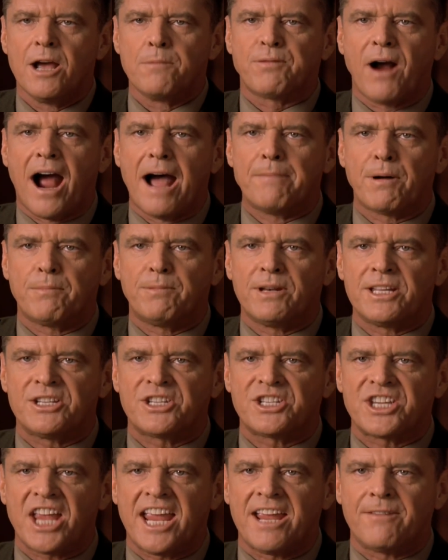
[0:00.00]
probably
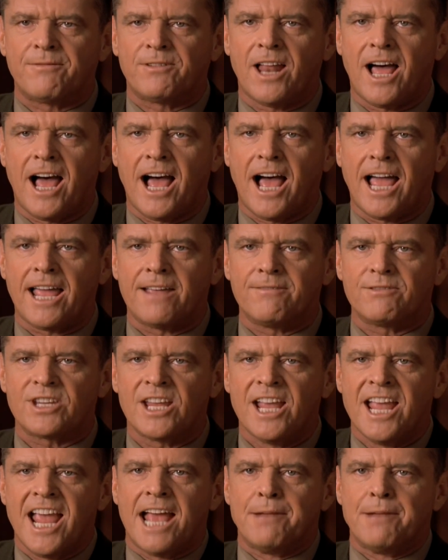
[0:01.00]
saved lives.